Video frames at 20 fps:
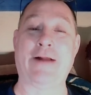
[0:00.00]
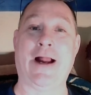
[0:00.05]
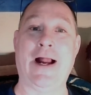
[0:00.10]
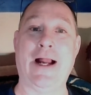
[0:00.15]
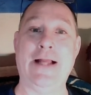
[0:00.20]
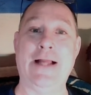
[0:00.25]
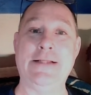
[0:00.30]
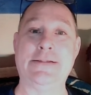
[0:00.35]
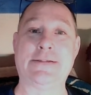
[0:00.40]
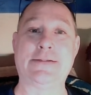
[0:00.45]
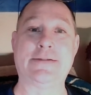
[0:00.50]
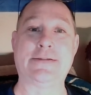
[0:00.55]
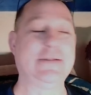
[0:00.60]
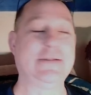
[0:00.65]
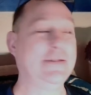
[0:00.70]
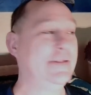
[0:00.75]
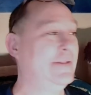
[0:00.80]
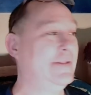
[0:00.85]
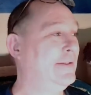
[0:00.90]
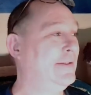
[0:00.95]
of guys
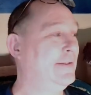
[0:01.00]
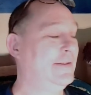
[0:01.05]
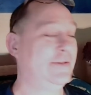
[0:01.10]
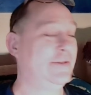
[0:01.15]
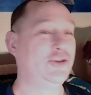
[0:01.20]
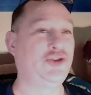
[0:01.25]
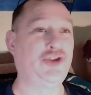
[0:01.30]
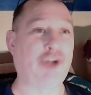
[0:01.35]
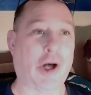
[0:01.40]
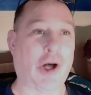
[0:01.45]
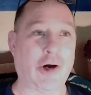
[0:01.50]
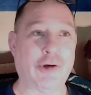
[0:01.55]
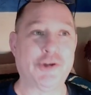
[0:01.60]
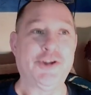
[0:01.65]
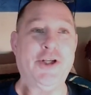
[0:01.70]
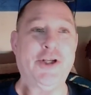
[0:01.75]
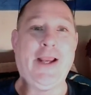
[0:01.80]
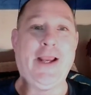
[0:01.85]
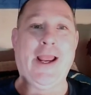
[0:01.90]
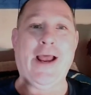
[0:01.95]

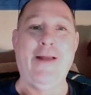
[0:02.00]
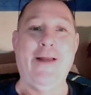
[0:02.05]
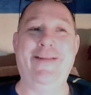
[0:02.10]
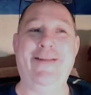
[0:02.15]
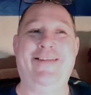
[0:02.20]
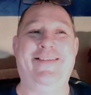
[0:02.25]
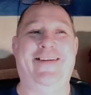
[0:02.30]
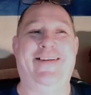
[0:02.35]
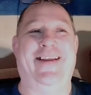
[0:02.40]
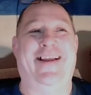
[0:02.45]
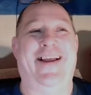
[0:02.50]
charging at,